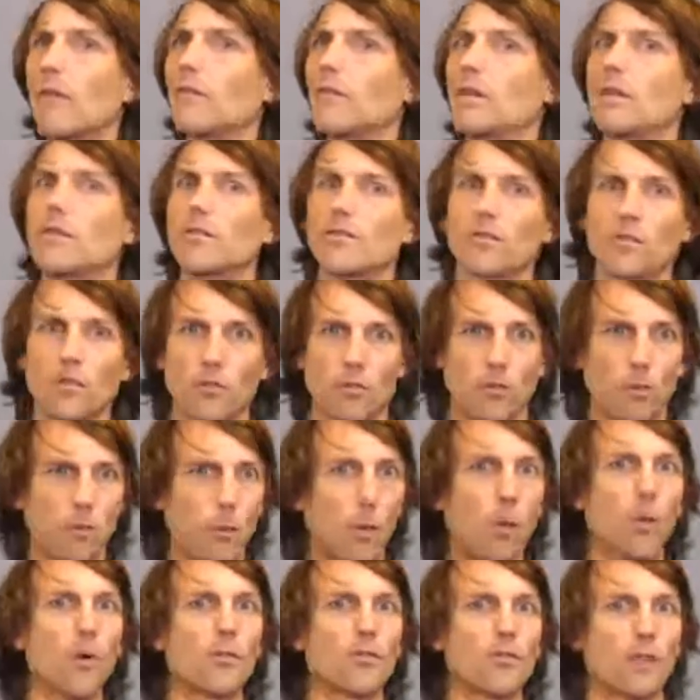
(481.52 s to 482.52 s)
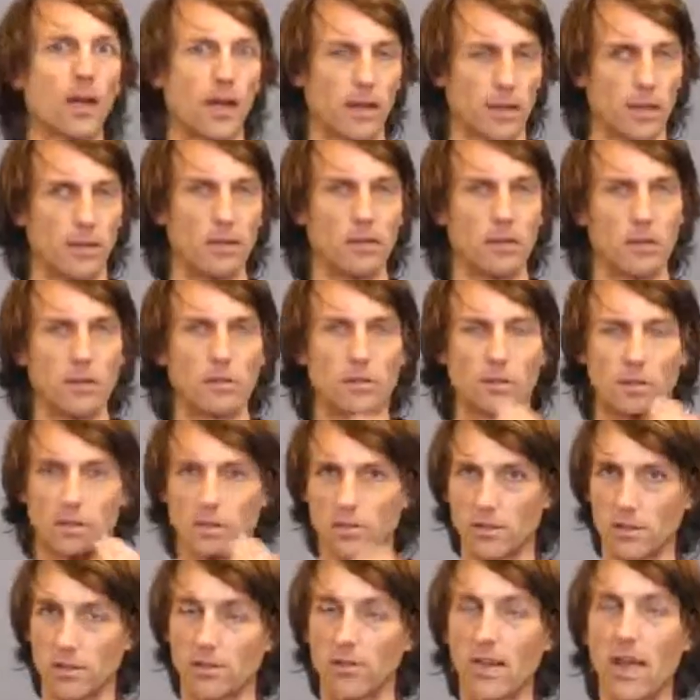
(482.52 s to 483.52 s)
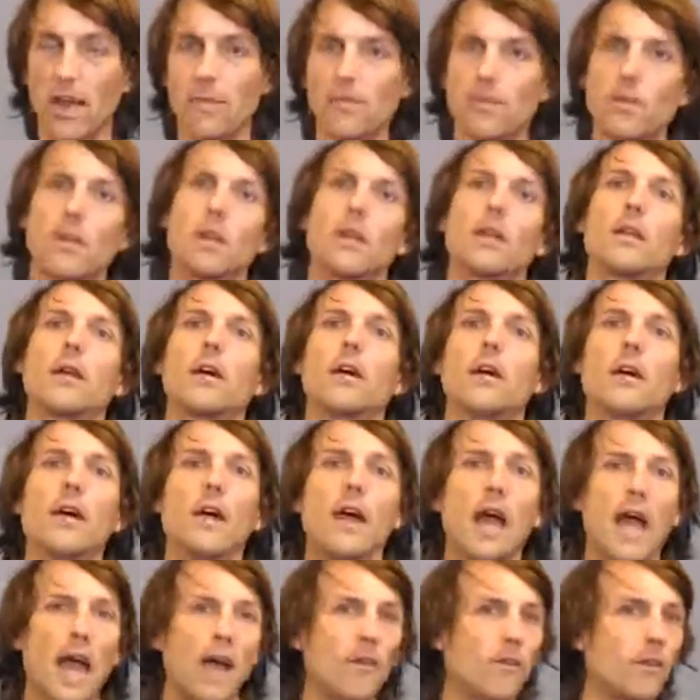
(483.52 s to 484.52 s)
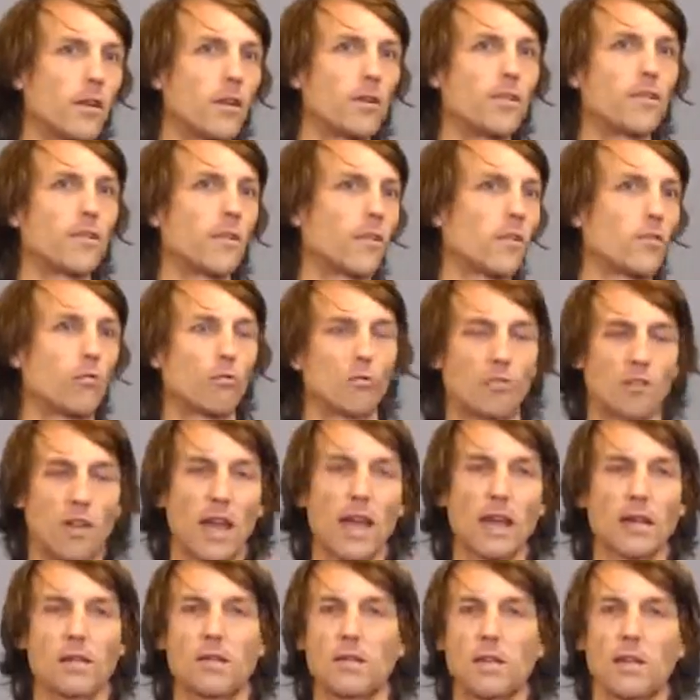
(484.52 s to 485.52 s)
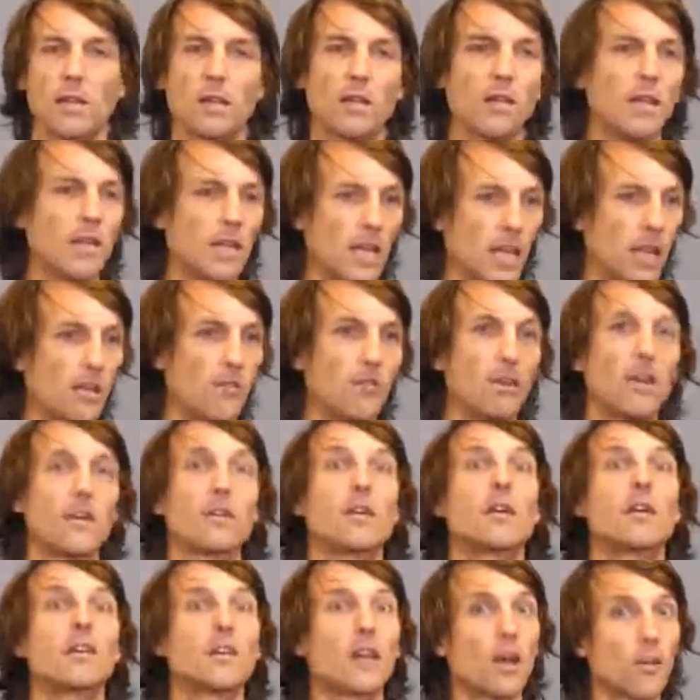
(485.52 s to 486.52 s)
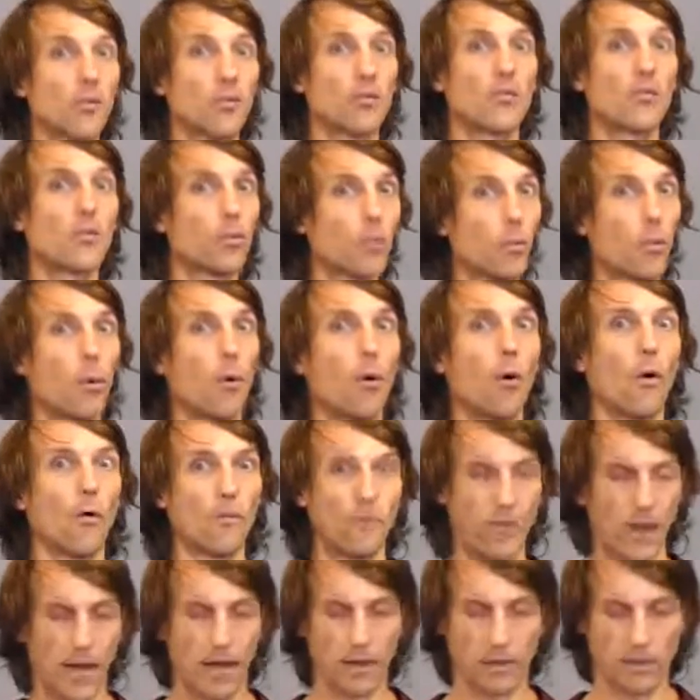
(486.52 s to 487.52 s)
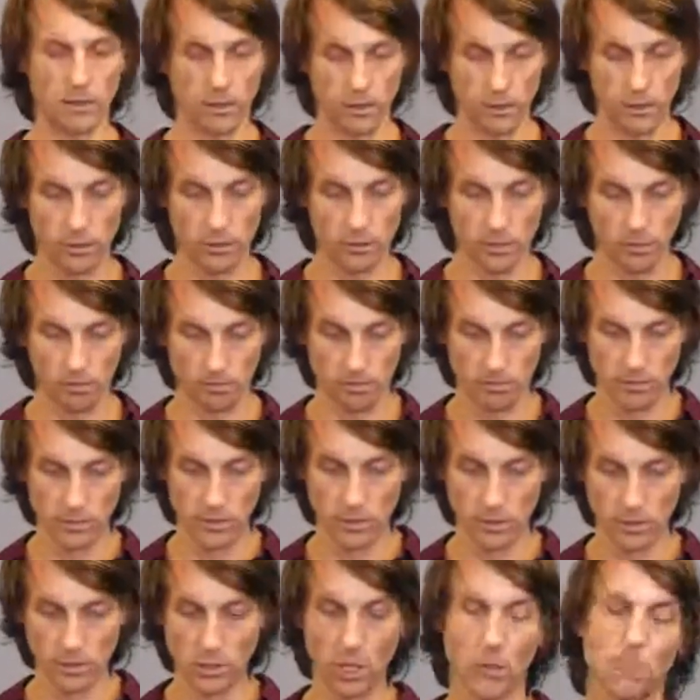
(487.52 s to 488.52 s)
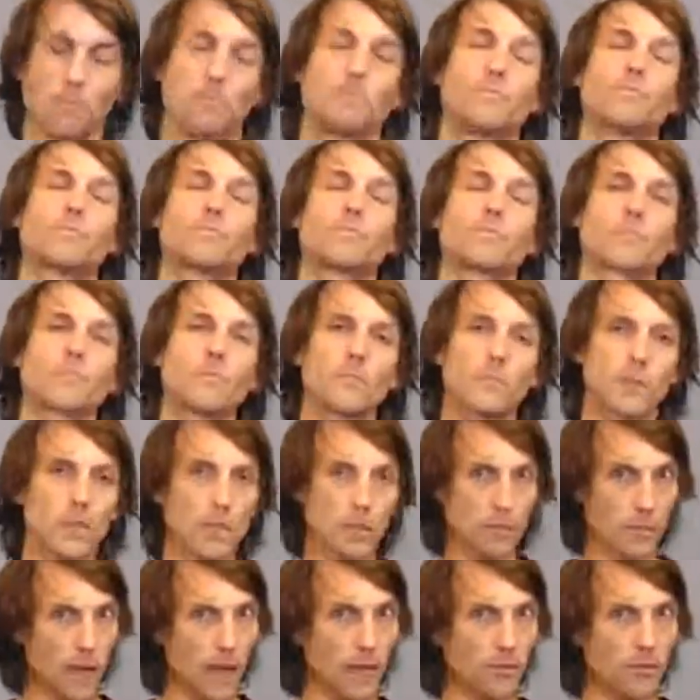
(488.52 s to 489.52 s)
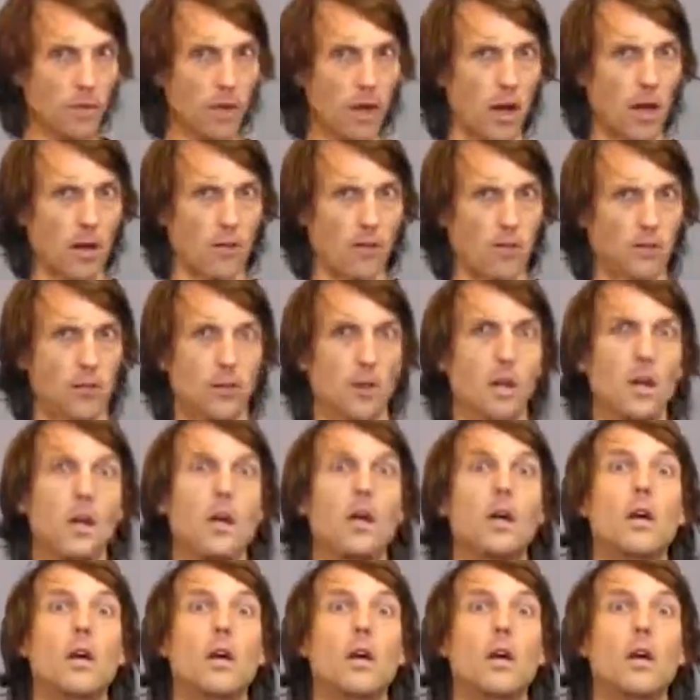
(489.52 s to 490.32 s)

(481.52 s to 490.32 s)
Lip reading: evidence that supports that conclusion is accepted. Evidence is rejected if it doesn't support that conclusion. So, bad science.